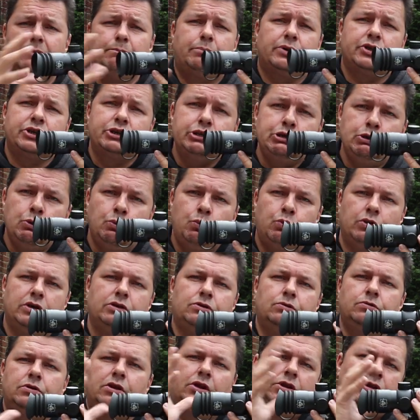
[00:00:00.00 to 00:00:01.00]
but you
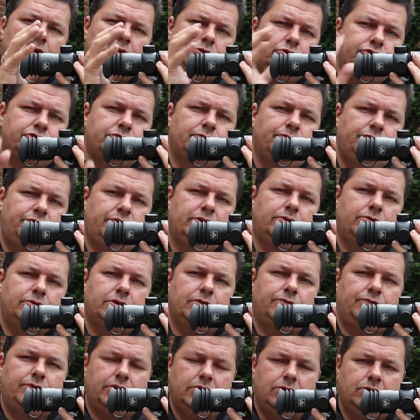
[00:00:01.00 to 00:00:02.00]
will lose some field
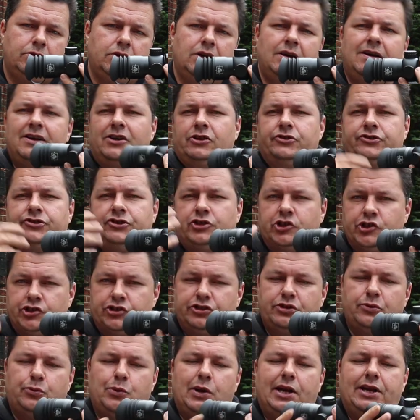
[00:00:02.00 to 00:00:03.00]
of view because
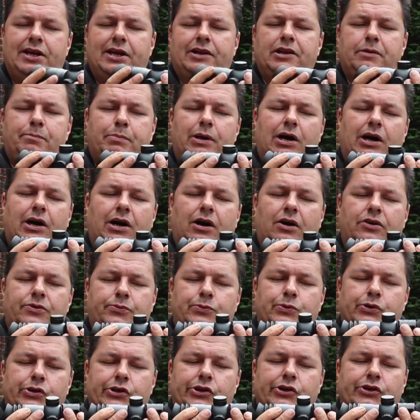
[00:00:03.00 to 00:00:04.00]
just the way that the
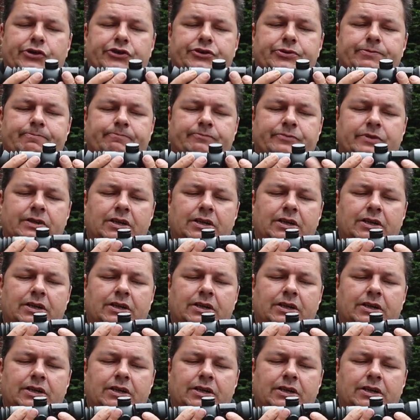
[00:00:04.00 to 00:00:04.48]
PARD works.